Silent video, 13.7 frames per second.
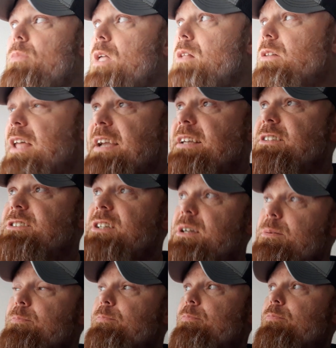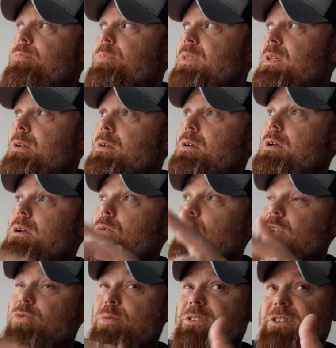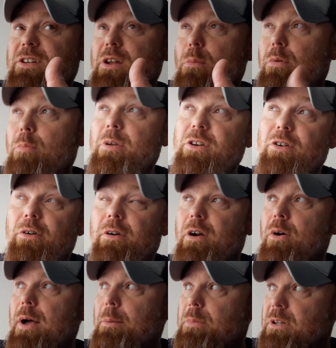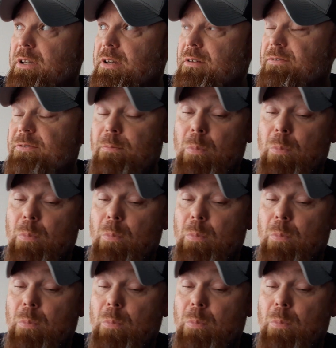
Legacy, which was the double Maduro, I believe.